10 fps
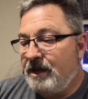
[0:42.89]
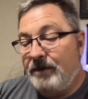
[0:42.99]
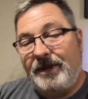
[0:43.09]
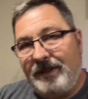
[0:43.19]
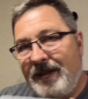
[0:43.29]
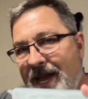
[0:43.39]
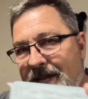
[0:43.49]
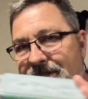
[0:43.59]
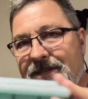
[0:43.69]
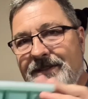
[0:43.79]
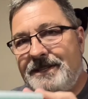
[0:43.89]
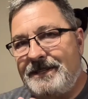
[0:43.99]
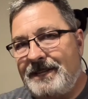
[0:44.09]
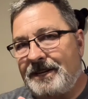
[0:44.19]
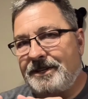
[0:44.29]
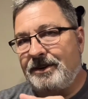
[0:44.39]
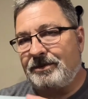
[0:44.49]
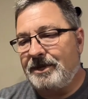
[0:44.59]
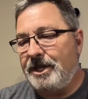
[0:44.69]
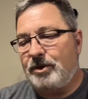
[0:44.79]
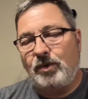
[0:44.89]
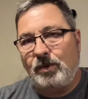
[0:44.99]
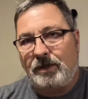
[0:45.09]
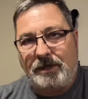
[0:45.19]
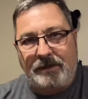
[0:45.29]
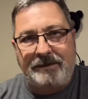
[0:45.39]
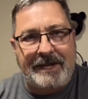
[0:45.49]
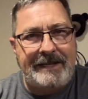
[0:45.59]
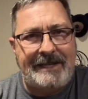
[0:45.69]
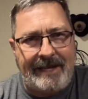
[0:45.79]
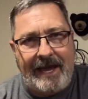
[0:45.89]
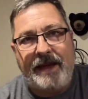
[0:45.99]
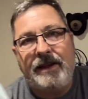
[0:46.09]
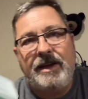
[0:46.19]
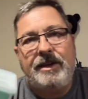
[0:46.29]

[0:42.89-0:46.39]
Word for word: Well, actually, this is actually a really cool little thing to get